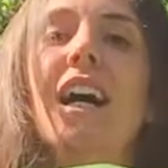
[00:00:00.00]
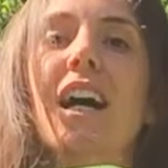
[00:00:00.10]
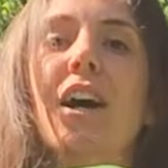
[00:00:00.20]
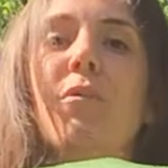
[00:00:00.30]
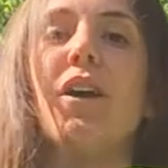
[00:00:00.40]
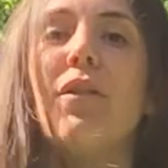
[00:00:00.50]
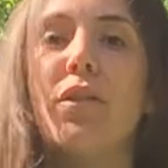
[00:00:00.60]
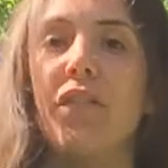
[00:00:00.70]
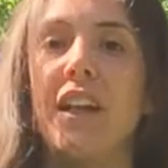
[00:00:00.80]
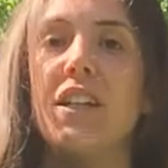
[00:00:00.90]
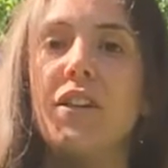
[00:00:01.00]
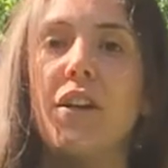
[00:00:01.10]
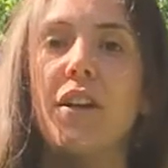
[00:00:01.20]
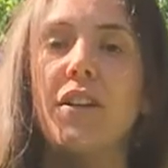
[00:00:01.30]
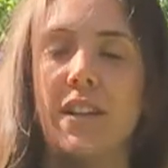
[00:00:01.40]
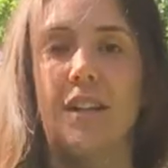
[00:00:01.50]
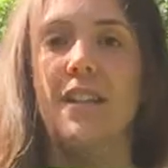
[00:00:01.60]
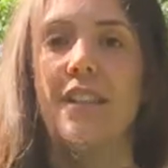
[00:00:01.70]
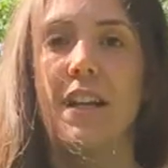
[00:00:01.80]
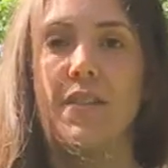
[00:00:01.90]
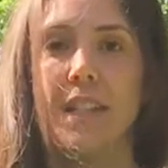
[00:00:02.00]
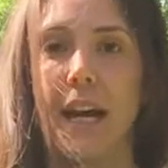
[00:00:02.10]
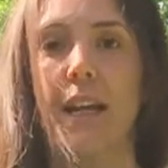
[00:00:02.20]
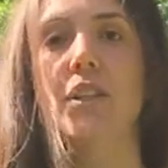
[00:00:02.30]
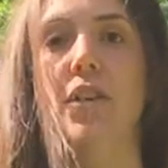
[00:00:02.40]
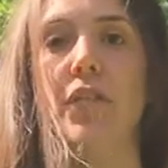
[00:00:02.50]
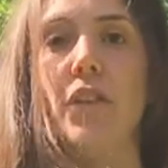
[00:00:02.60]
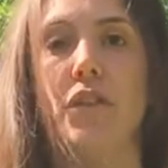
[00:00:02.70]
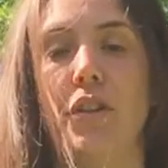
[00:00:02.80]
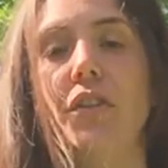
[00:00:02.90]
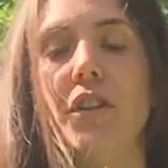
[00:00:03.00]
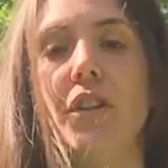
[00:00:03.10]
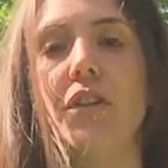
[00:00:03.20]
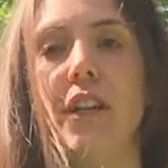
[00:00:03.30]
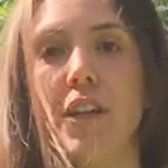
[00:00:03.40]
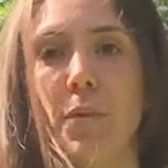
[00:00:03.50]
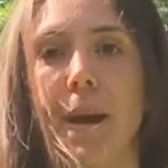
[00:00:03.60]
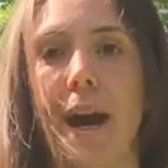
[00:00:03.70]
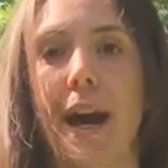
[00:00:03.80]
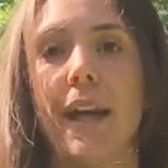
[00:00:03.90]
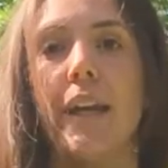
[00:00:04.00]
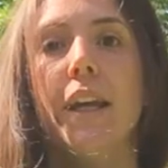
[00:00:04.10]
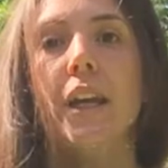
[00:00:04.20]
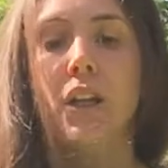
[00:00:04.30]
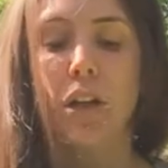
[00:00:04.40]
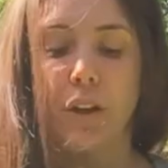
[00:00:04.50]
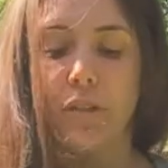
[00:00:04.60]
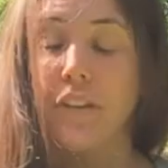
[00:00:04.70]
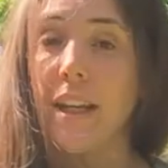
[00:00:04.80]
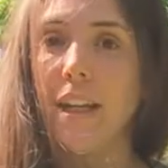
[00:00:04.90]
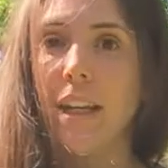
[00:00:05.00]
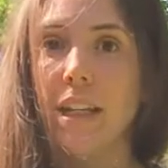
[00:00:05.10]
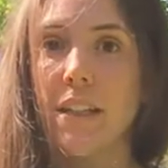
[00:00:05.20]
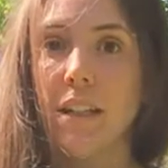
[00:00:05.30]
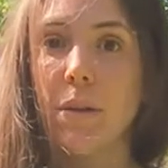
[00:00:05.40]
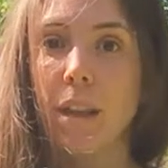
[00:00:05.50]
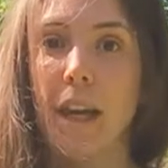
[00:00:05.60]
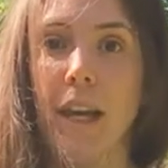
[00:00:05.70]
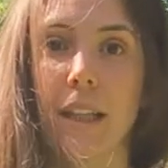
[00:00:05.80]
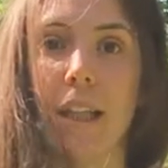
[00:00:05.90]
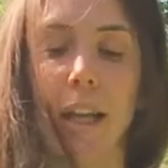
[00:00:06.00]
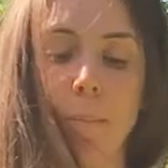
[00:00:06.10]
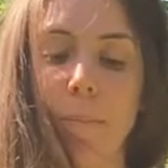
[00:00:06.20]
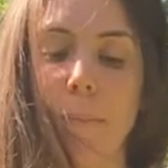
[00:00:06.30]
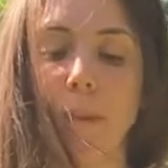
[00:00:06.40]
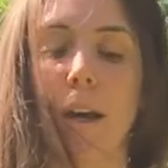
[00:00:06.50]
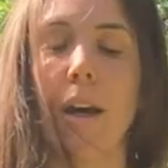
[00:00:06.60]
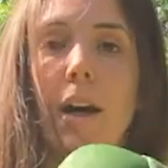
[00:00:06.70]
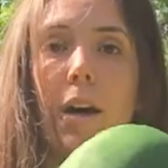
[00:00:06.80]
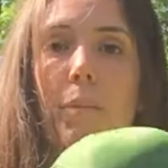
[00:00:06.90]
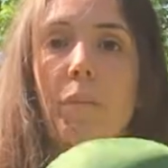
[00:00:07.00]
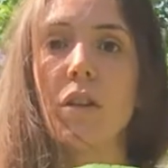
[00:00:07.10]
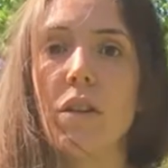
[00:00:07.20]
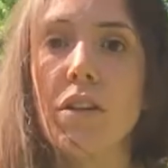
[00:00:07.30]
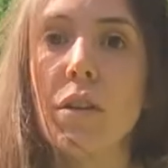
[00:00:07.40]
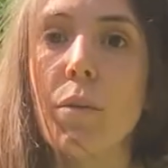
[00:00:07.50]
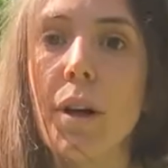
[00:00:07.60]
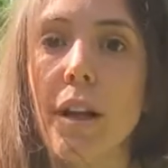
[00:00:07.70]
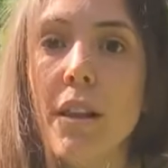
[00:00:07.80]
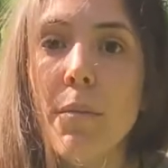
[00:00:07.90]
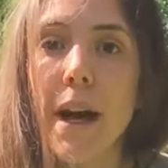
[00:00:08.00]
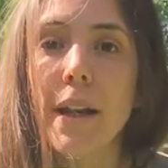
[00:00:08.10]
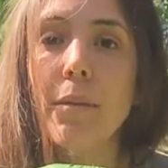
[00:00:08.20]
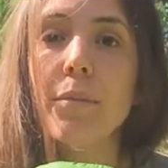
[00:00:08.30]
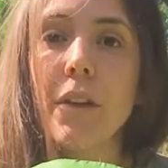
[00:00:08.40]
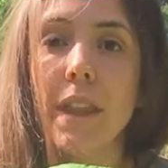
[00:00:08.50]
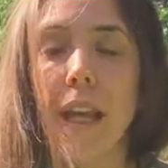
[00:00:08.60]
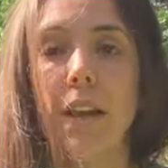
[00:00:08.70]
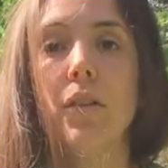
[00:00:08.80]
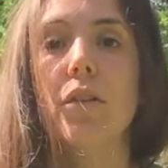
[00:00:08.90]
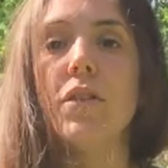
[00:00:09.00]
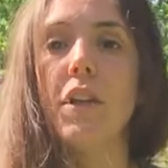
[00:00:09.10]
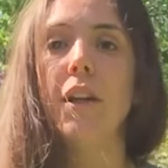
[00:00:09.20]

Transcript: We have reflective logos on the stuff sack, so if you choose to use it in your pack, you can find it easily with a headlamp. There's also one on the bottom with the handle, so you can